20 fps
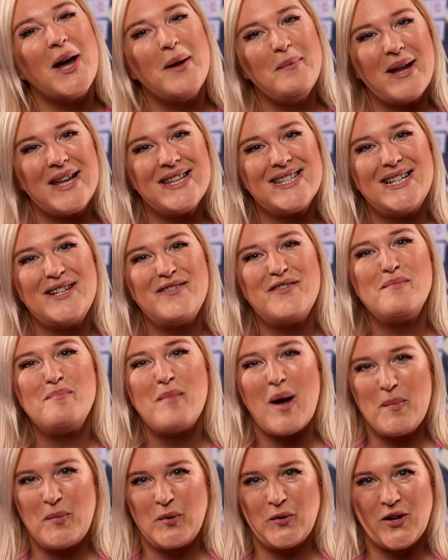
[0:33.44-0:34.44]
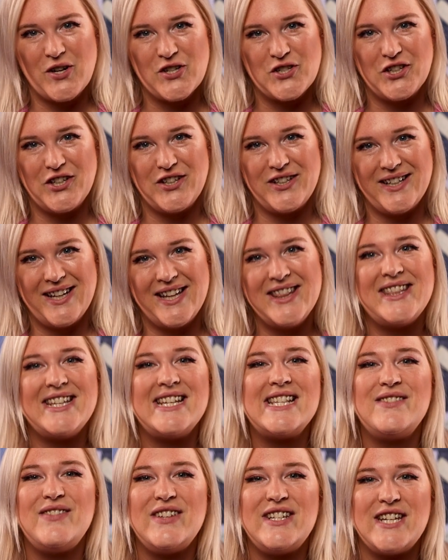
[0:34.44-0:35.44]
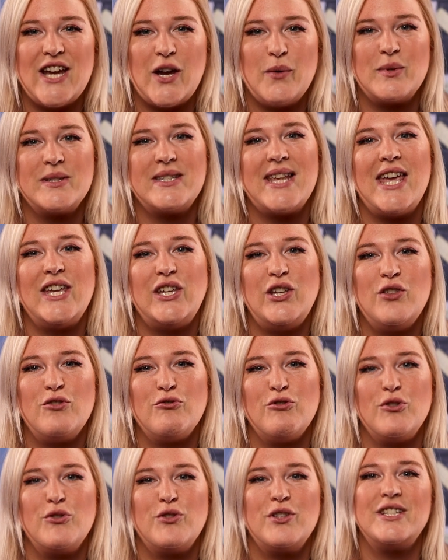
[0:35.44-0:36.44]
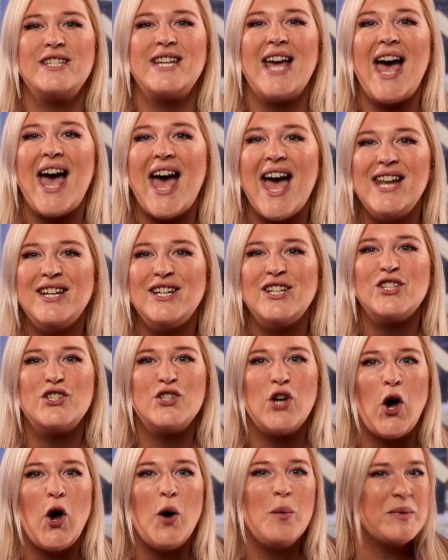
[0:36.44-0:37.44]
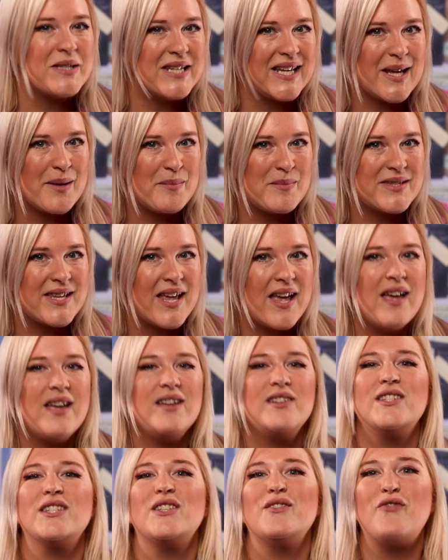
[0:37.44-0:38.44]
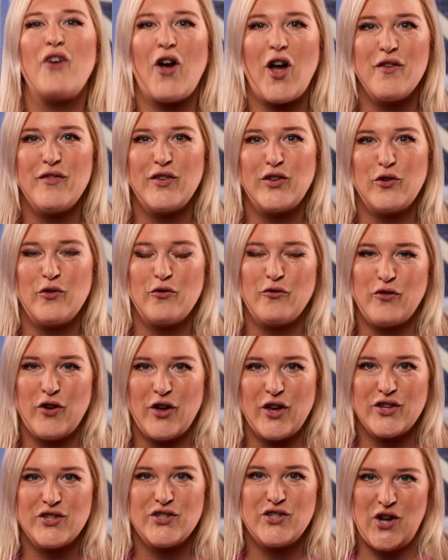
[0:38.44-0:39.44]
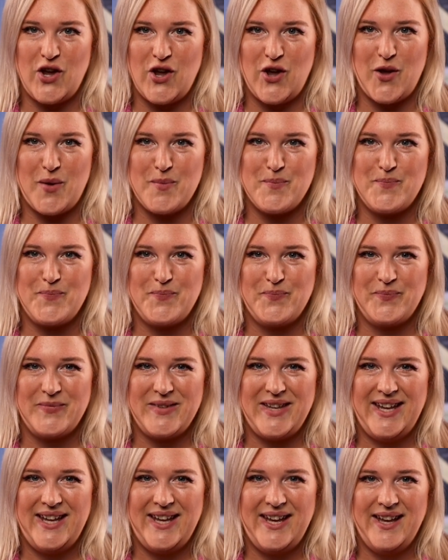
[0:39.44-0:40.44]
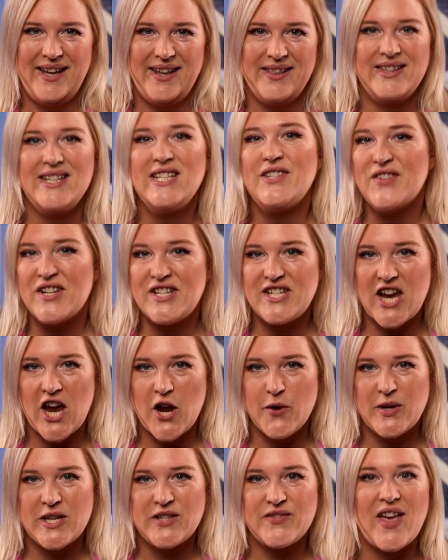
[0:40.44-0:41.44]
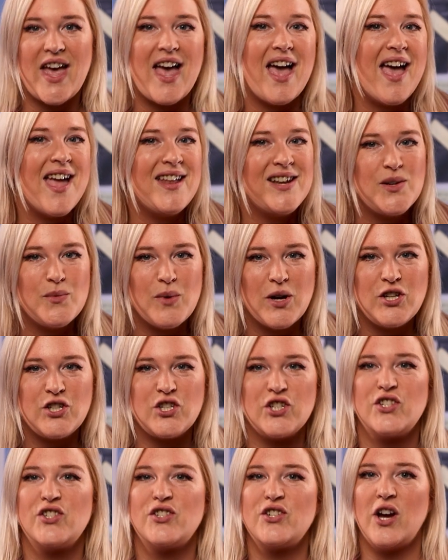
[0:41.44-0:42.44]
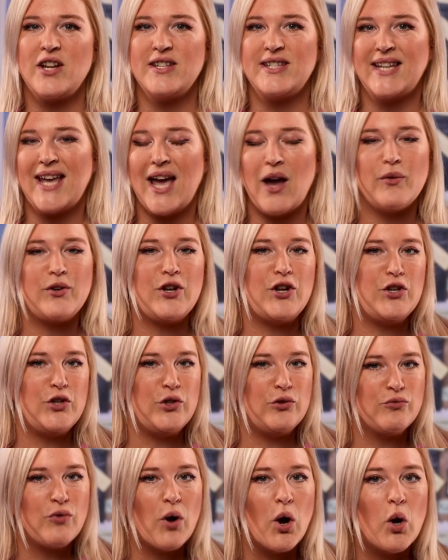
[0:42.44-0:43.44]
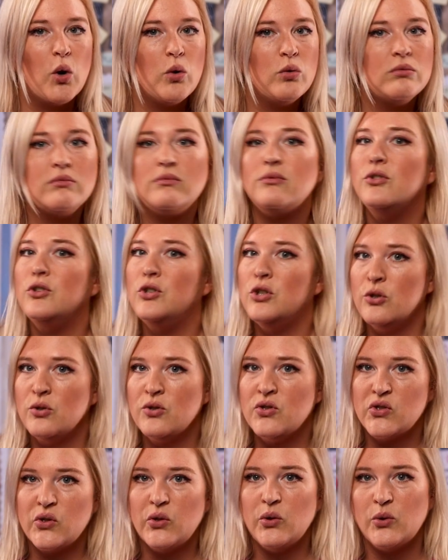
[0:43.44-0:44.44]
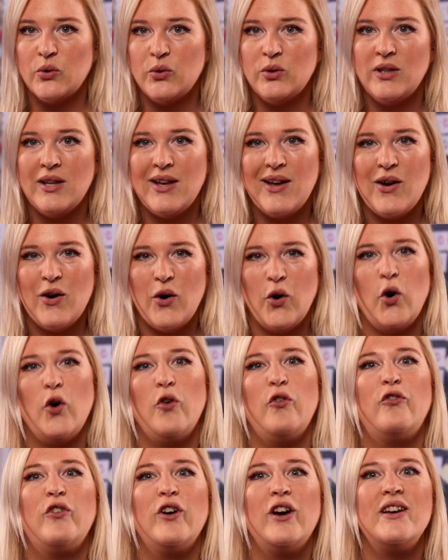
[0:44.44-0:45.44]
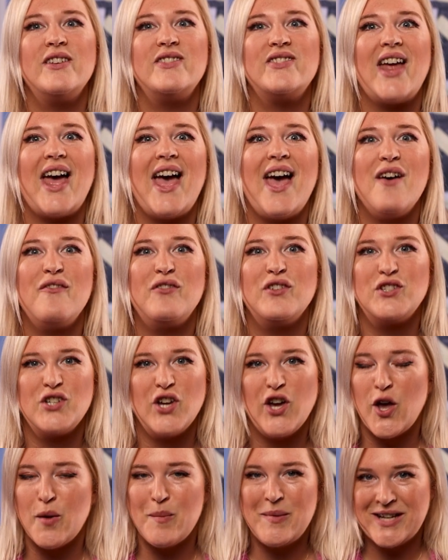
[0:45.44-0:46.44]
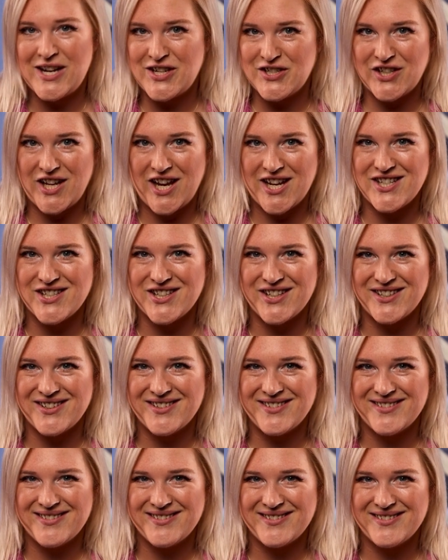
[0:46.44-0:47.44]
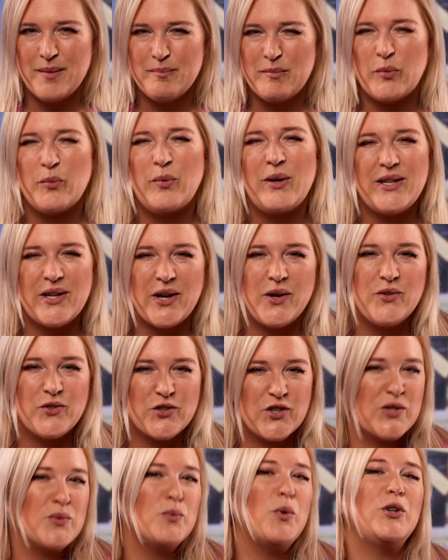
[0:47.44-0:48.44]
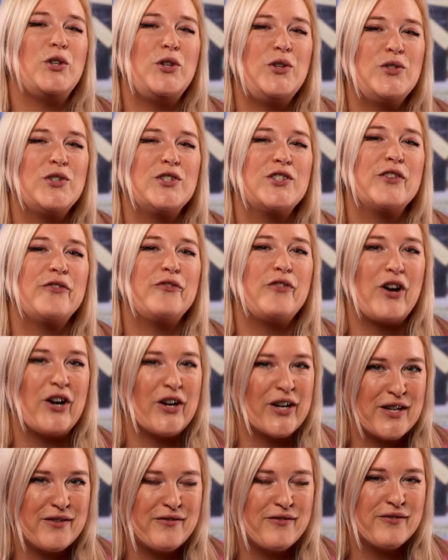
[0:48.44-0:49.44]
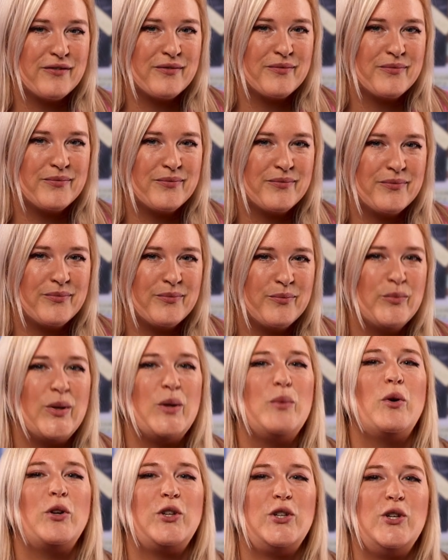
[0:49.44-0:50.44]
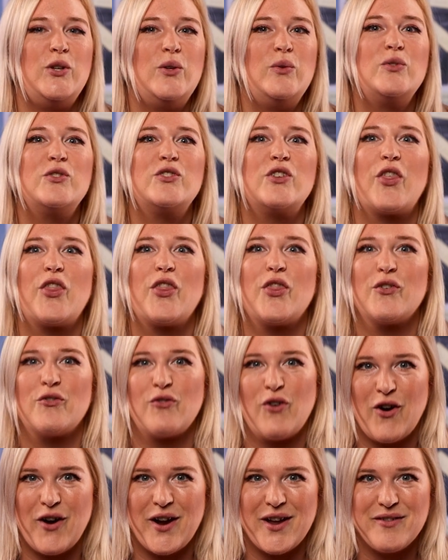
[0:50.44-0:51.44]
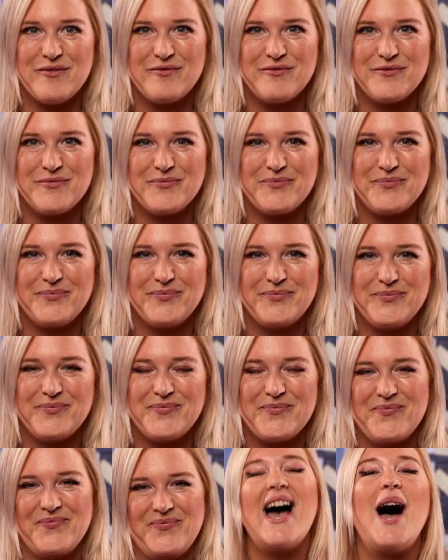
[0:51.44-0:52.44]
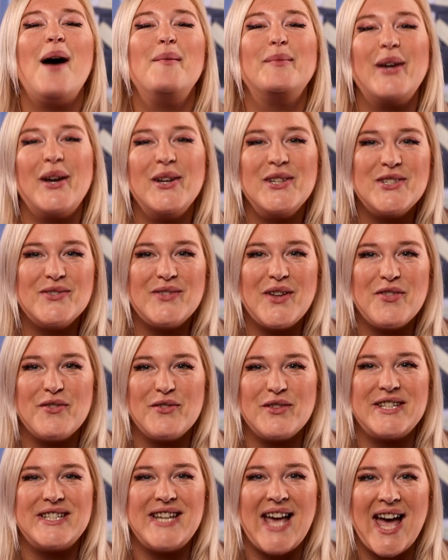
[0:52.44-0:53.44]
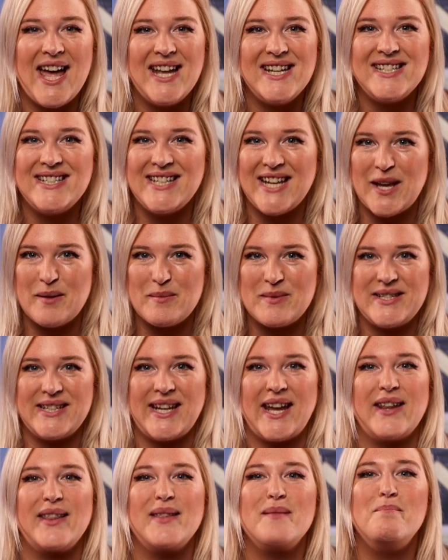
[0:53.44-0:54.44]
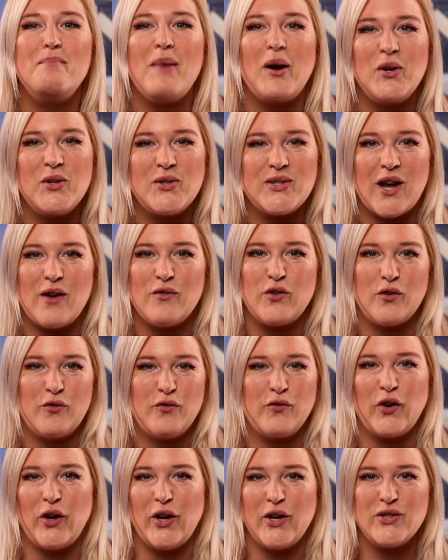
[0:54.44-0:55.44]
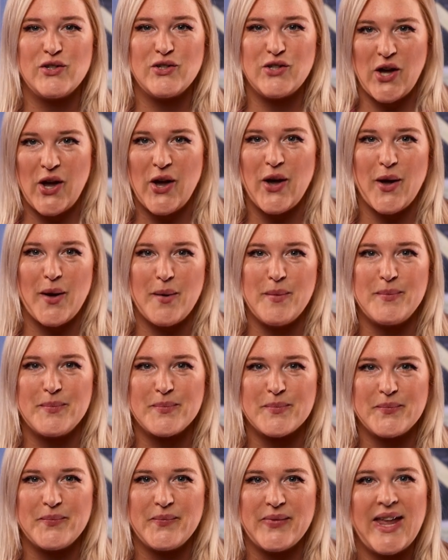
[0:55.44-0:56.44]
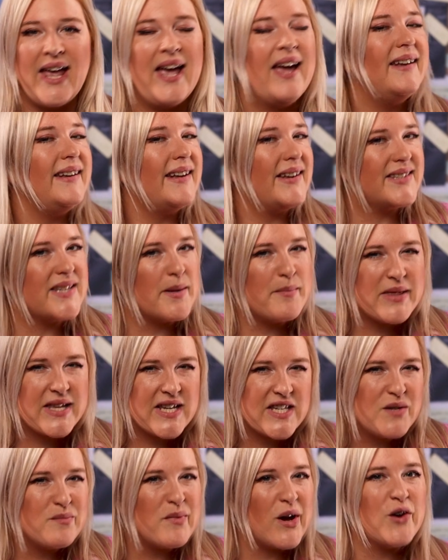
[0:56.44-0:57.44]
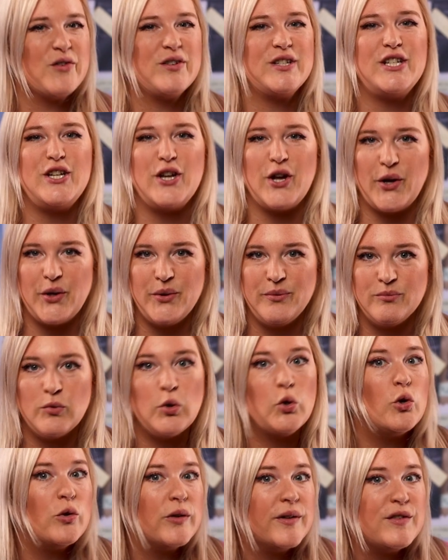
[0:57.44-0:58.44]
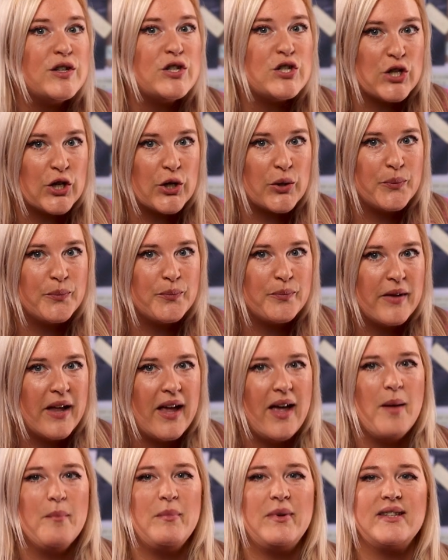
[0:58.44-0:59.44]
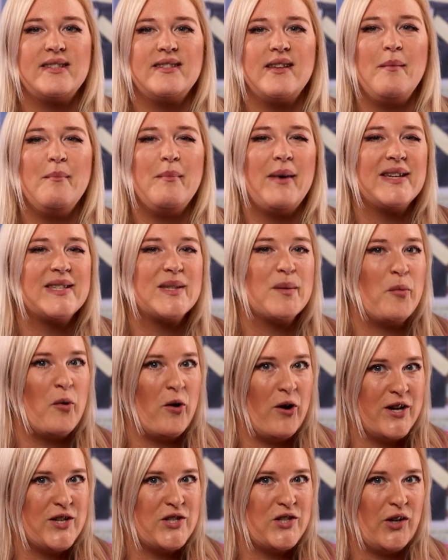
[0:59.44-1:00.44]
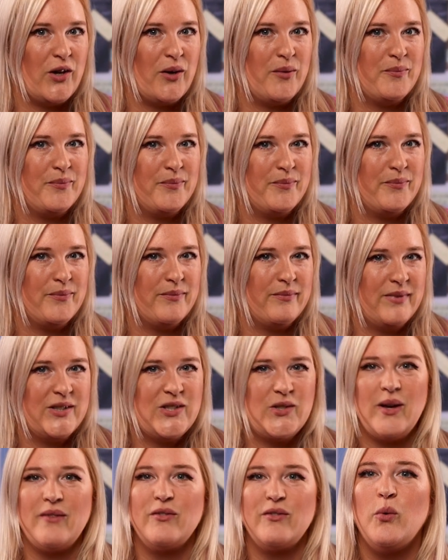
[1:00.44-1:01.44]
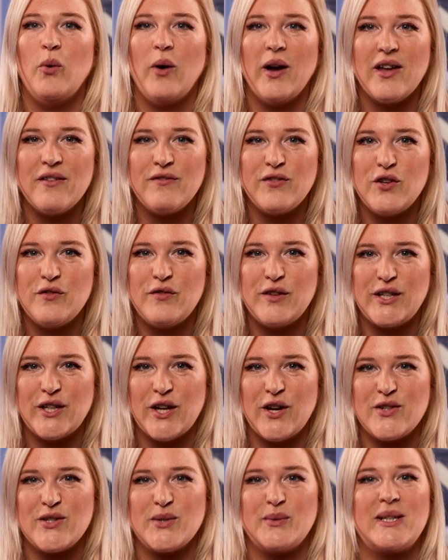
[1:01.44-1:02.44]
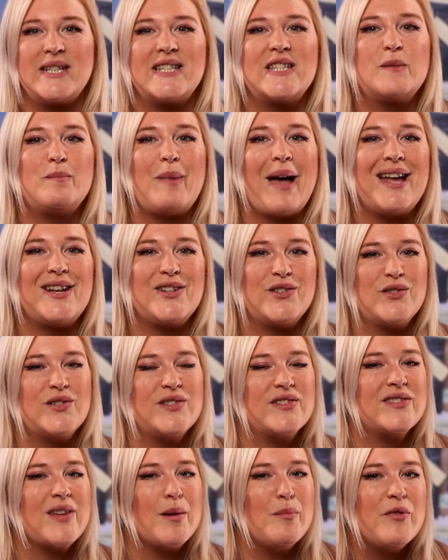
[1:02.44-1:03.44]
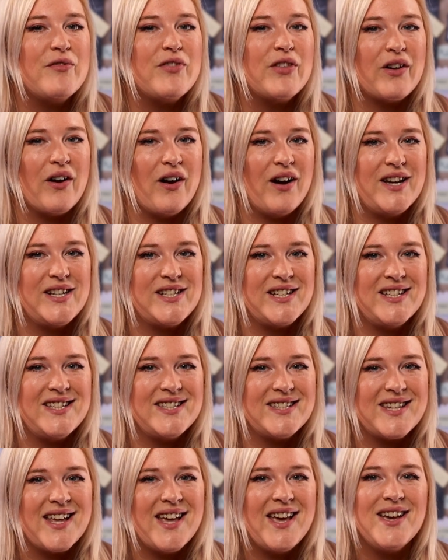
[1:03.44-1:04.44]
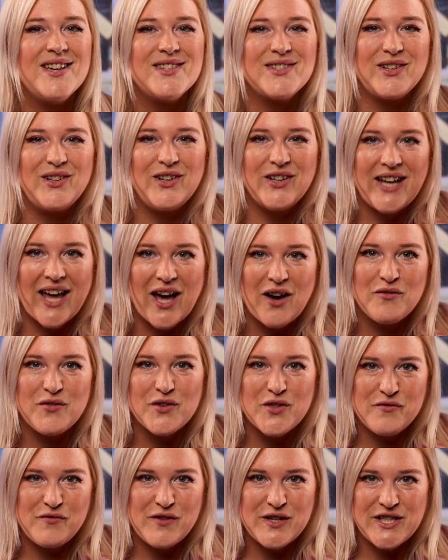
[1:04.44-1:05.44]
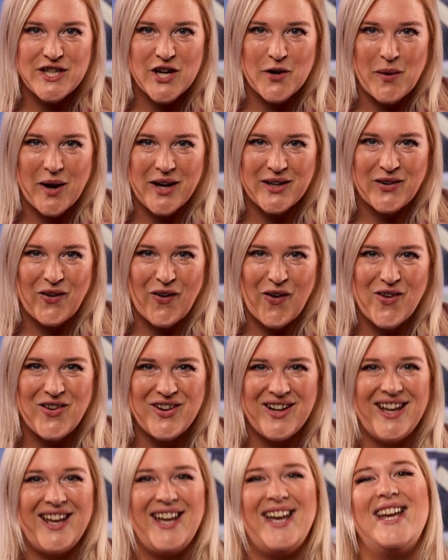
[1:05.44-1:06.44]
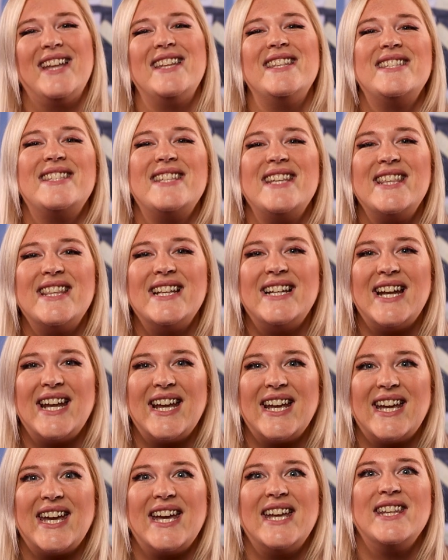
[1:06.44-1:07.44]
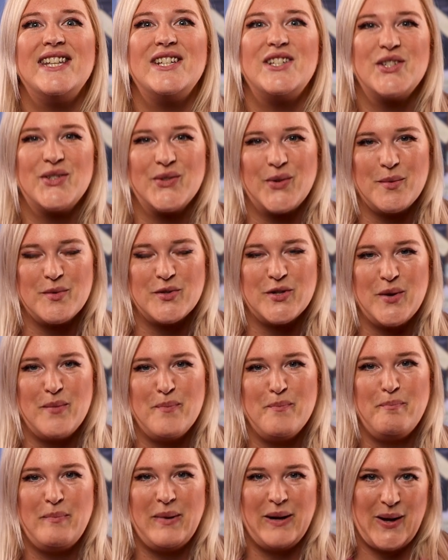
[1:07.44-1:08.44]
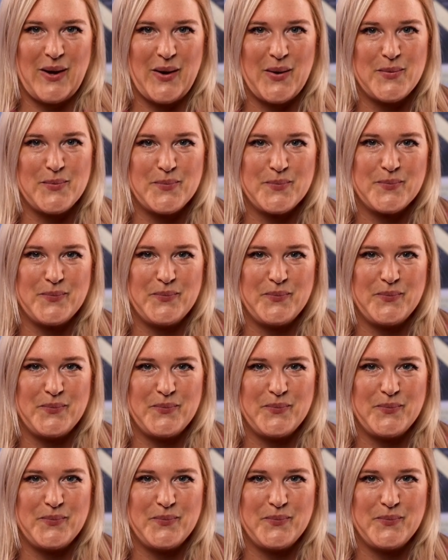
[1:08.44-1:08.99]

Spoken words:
I'm Natalie from My Progression, and this video will take you through the 10 top tips to surviving your first term. This video is for anyone just starting out in a new role, new school, or first ever term in education. But we don't just want you to survive, we want you to thrive. I'm going to run through the 10 tips to getting the most out of your first term. Now, some of these you might already know or even do, but some might surprise you. We do quite a few videos that will expand on some of the guidance, so look out for the video icon and see the link in the description below.